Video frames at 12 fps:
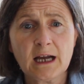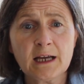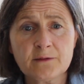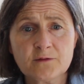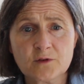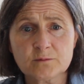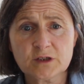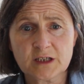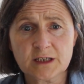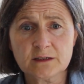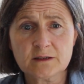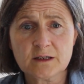and from
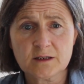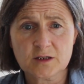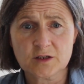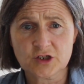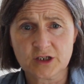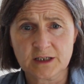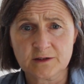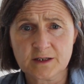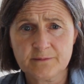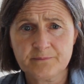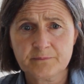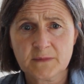child to child.